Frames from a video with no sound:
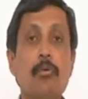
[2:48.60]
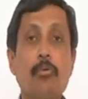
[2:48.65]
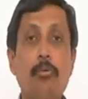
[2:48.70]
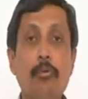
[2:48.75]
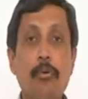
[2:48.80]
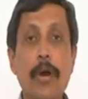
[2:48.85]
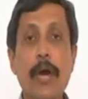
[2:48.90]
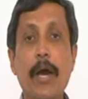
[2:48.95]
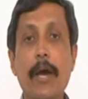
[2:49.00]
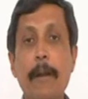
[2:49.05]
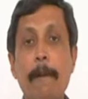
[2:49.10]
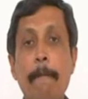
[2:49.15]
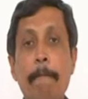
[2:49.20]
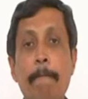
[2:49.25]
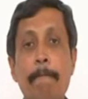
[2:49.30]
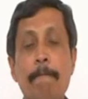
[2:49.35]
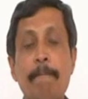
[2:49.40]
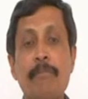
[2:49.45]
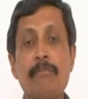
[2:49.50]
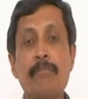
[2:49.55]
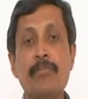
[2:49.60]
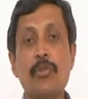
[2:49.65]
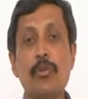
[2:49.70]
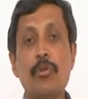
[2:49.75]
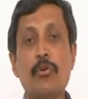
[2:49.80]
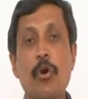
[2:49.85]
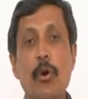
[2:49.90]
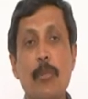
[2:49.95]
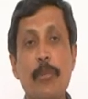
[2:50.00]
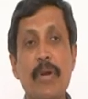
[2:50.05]
where
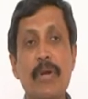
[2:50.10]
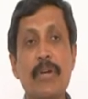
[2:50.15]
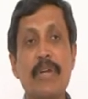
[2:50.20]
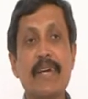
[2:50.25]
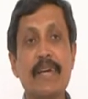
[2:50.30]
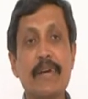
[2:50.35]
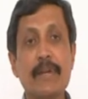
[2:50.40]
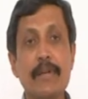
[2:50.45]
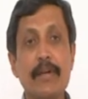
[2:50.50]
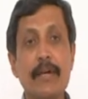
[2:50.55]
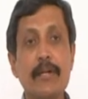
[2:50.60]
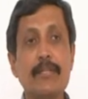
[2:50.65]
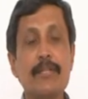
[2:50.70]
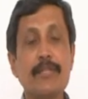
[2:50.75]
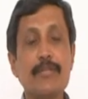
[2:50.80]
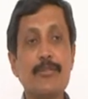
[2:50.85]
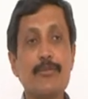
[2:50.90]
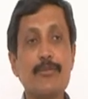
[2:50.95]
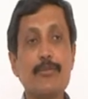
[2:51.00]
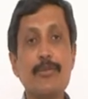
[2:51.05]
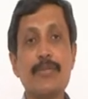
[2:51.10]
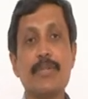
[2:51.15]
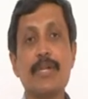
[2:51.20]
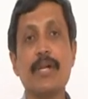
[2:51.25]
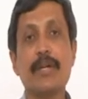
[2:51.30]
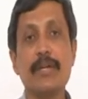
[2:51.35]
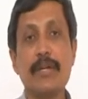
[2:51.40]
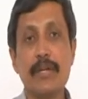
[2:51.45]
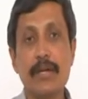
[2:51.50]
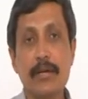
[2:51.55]
government declared these goods are
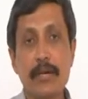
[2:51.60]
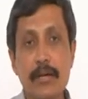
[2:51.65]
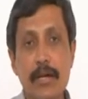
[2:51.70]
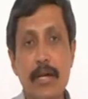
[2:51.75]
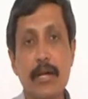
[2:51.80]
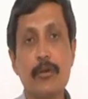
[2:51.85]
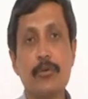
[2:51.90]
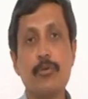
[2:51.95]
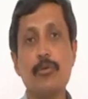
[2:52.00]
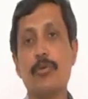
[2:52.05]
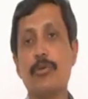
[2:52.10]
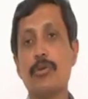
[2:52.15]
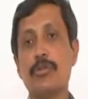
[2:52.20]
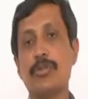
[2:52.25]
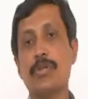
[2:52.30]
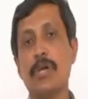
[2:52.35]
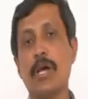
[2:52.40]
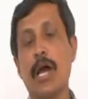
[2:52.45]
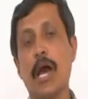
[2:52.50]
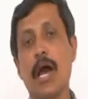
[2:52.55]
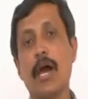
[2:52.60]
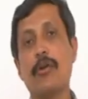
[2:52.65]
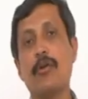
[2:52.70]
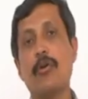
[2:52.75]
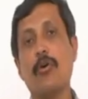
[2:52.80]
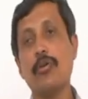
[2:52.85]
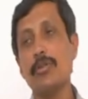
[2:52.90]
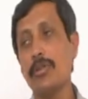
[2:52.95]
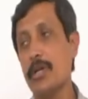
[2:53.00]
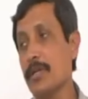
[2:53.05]
declared goods, and
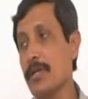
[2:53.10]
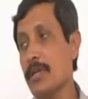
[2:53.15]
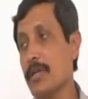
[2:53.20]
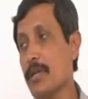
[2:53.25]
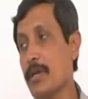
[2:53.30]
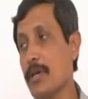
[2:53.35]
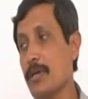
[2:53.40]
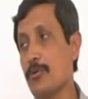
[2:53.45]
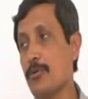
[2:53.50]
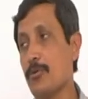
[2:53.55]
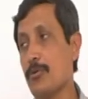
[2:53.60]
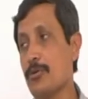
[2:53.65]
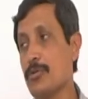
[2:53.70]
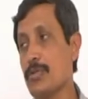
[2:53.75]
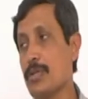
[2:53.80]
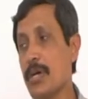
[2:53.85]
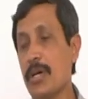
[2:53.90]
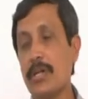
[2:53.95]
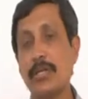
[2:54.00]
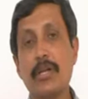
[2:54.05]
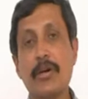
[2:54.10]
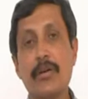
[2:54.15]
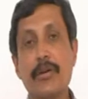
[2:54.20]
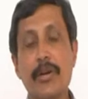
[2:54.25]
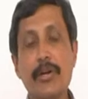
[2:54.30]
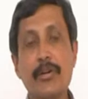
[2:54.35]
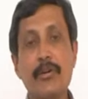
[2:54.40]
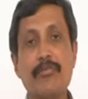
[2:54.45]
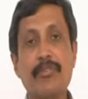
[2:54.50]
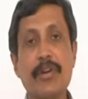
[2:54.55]
on the declared goods the
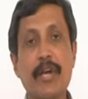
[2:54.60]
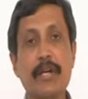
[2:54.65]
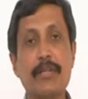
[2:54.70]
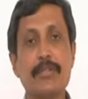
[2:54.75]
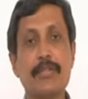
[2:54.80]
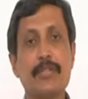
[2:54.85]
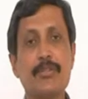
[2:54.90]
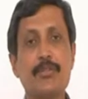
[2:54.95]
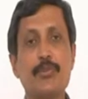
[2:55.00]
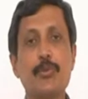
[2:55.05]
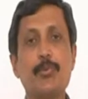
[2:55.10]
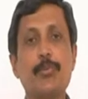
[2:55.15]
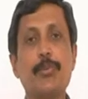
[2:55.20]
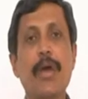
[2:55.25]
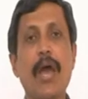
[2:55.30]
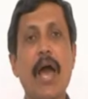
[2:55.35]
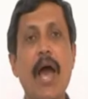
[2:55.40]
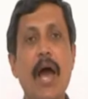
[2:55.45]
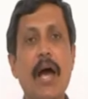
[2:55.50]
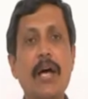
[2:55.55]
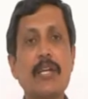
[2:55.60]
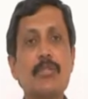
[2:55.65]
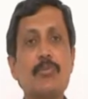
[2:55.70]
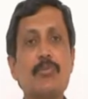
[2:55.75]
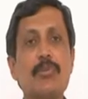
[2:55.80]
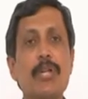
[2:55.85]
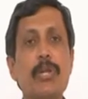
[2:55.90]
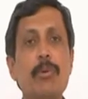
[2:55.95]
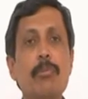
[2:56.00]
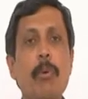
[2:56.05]
rate of taxes should be as
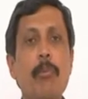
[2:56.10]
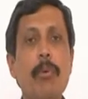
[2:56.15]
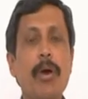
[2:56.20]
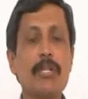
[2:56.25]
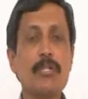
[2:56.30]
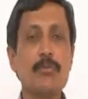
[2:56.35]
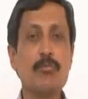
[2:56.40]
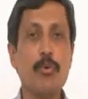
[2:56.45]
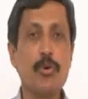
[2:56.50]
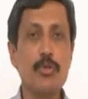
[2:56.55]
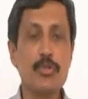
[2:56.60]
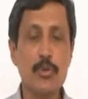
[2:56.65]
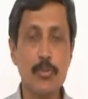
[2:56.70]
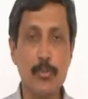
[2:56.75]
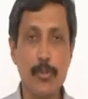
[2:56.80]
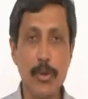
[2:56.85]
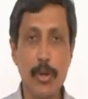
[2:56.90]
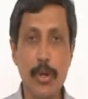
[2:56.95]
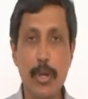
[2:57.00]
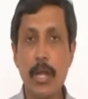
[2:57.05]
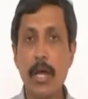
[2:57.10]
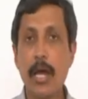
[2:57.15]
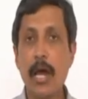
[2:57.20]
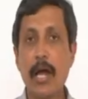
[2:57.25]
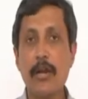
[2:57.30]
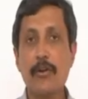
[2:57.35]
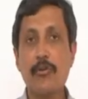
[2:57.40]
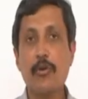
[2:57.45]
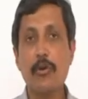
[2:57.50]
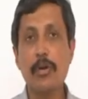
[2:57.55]
minimum as possible
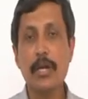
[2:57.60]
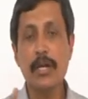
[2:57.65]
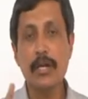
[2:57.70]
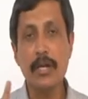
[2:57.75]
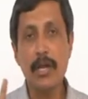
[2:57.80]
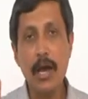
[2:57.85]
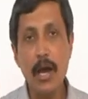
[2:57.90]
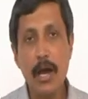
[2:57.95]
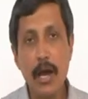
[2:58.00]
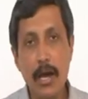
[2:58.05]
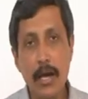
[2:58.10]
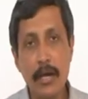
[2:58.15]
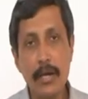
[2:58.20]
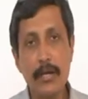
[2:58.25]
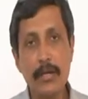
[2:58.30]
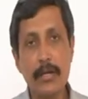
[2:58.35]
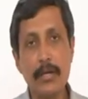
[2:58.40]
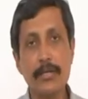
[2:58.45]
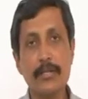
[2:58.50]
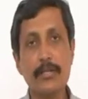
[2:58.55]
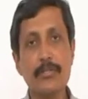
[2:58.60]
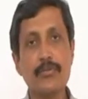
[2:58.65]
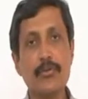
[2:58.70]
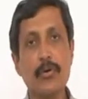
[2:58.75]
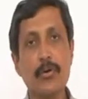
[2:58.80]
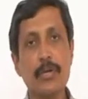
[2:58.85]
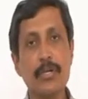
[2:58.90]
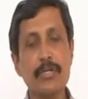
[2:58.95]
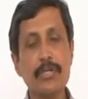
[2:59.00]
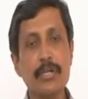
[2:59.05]
and not at a higher rate. It is
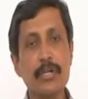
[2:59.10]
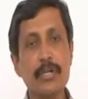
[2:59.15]
called as a